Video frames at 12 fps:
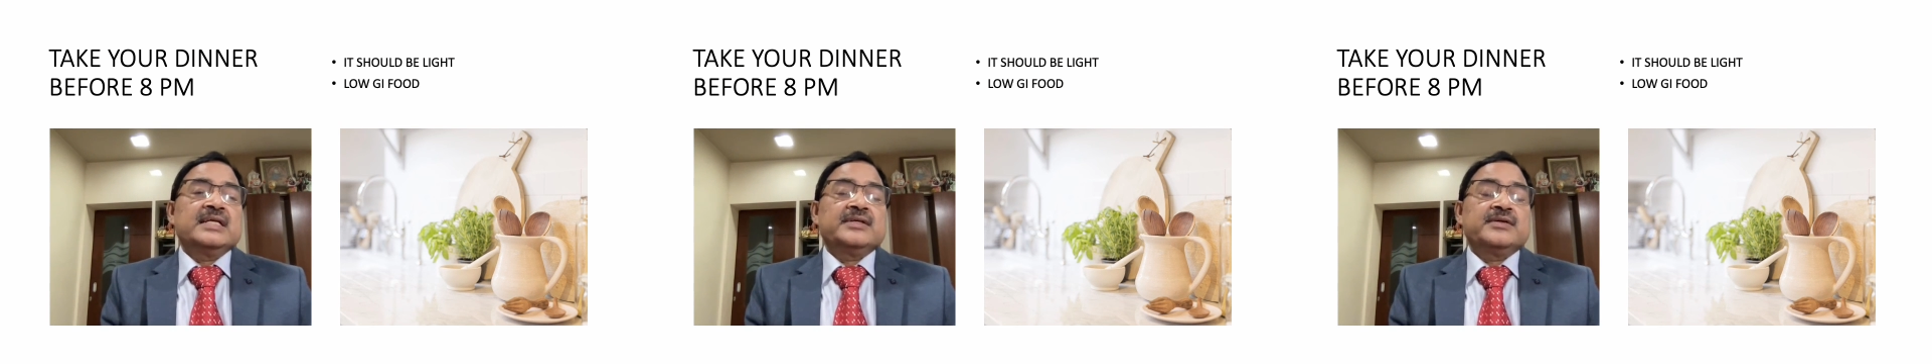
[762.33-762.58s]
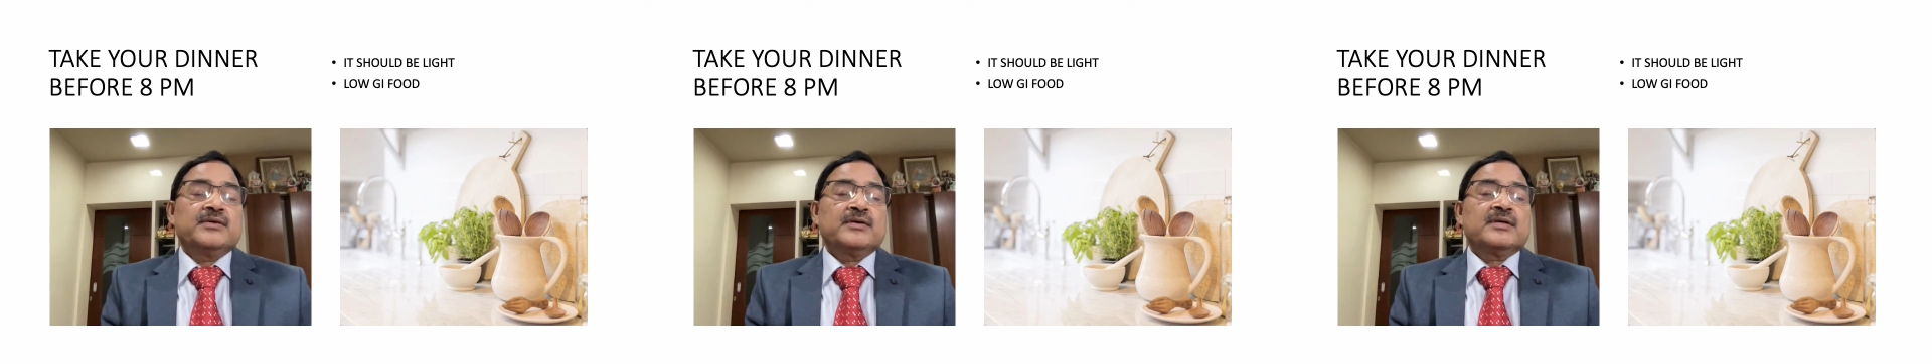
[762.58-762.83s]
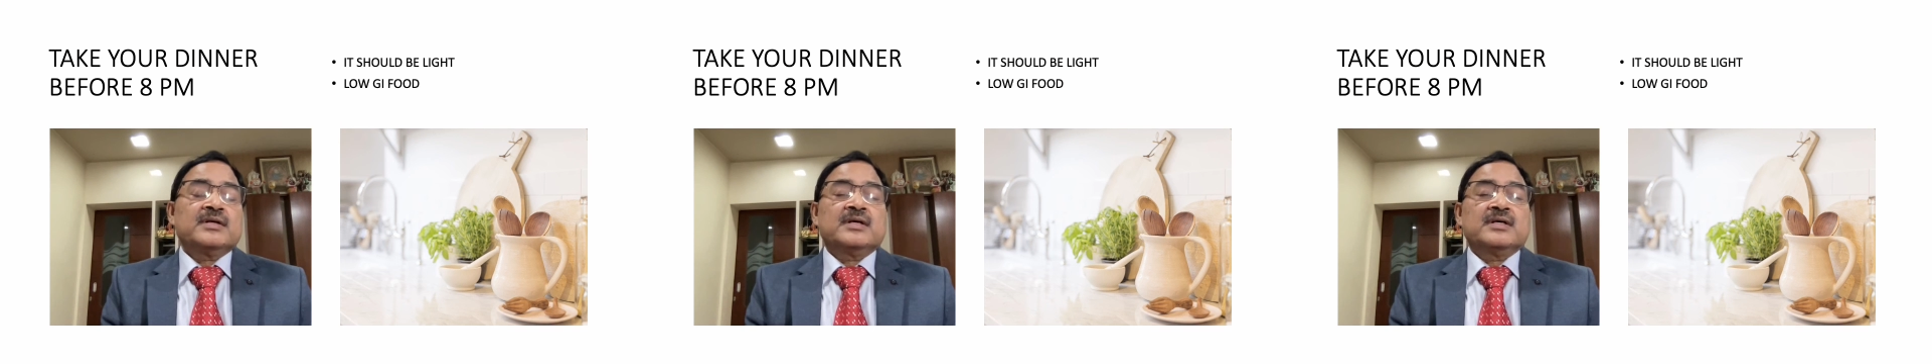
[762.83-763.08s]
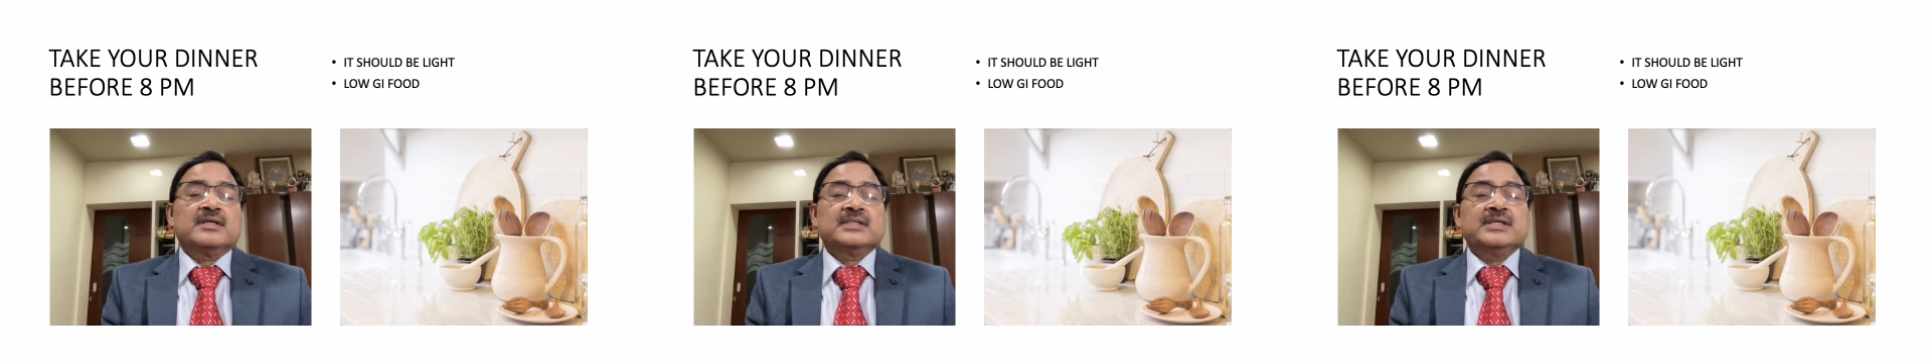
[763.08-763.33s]
your
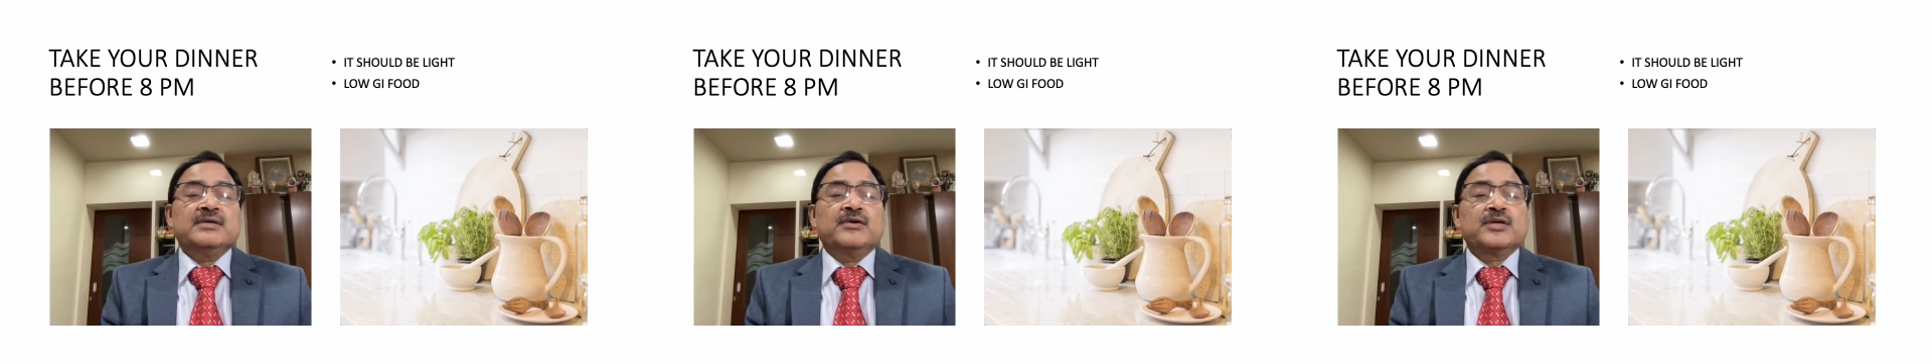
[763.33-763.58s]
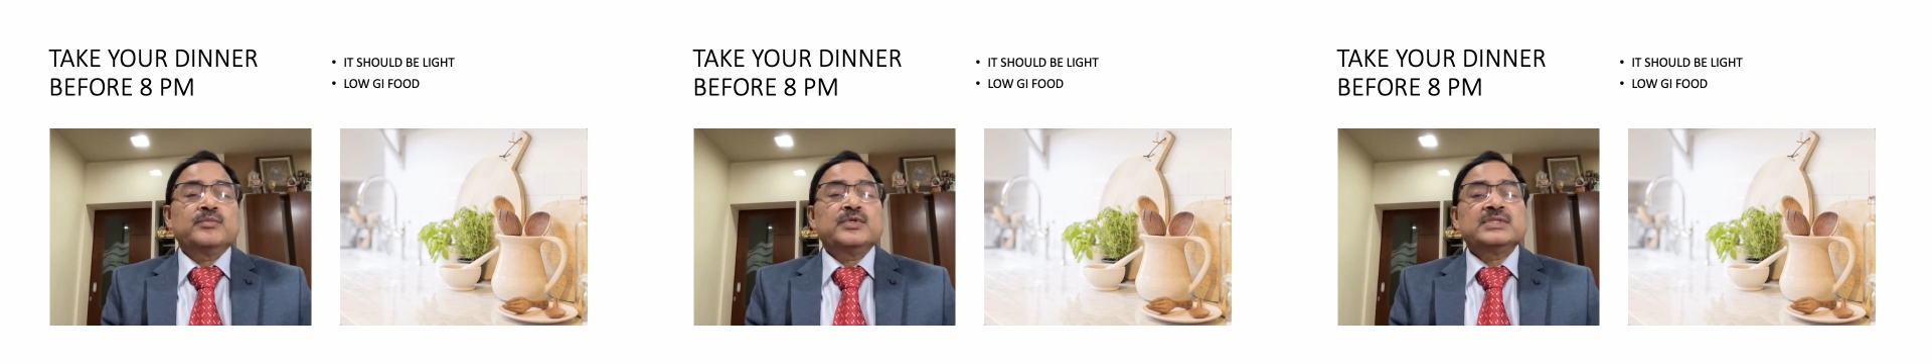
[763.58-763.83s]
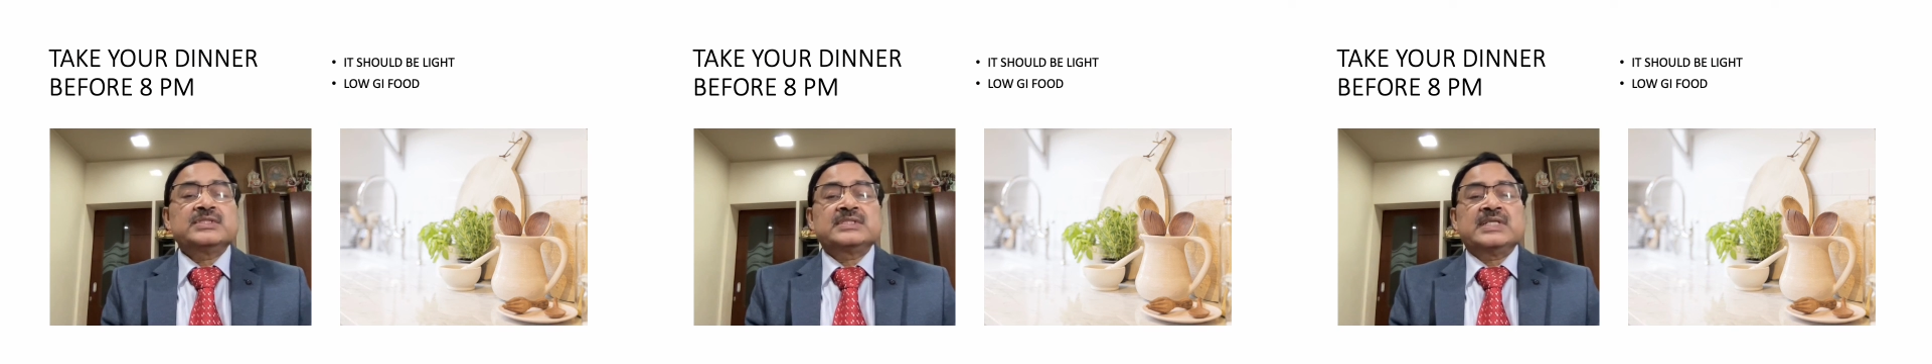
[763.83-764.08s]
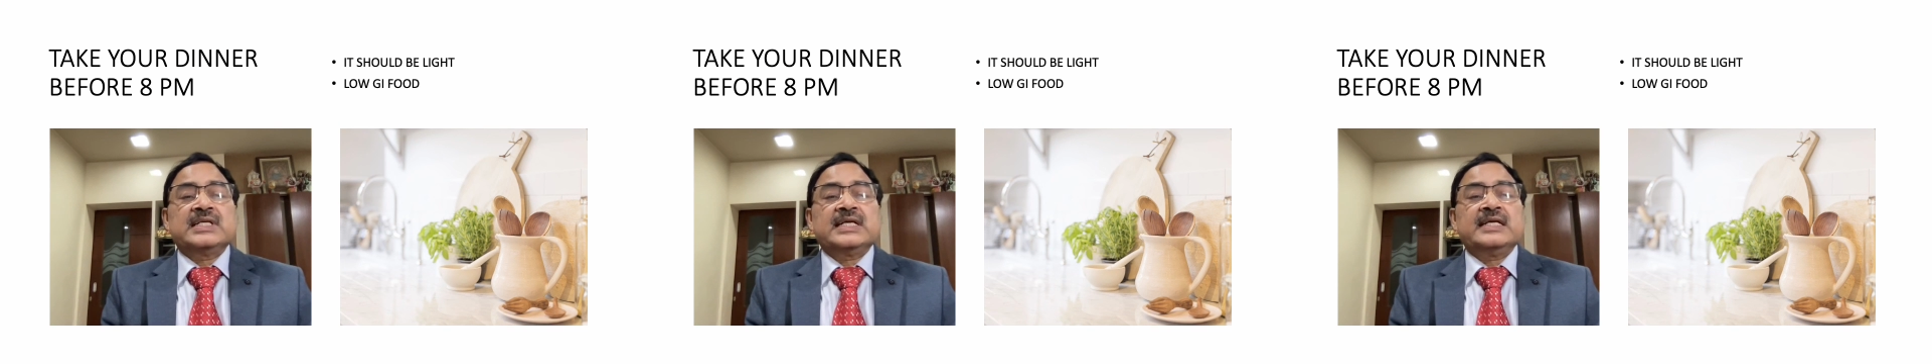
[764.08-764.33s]
the hormones
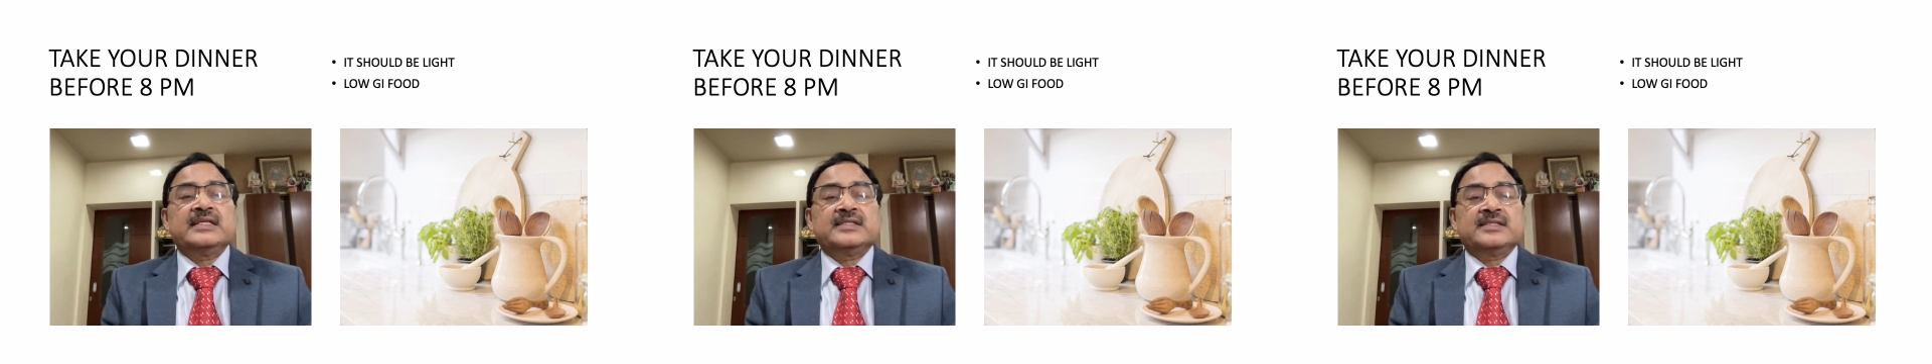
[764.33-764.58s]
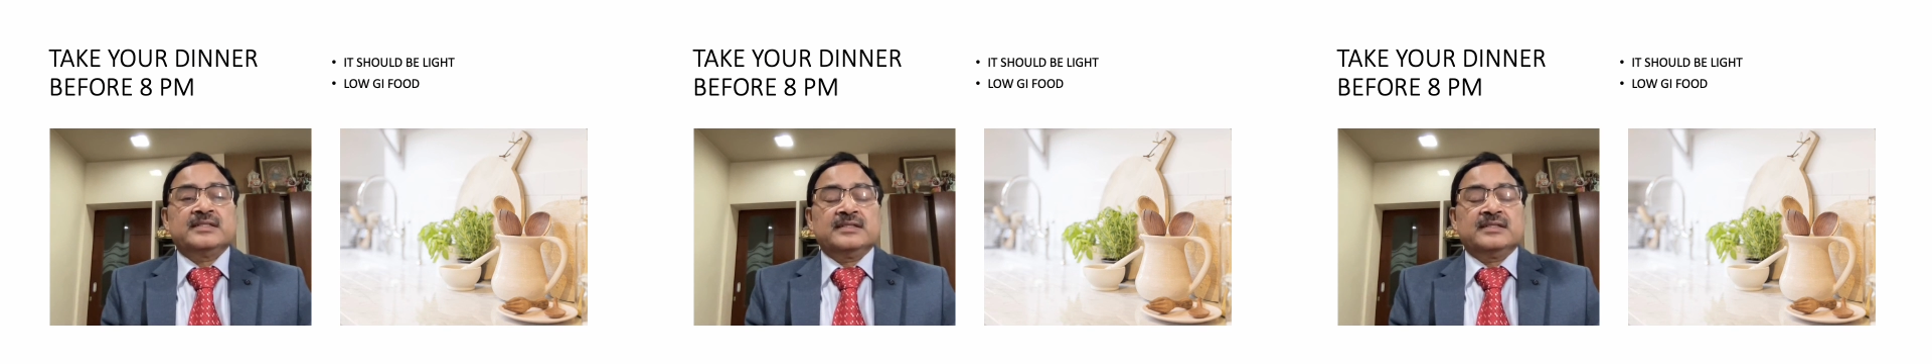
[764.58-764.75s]
are get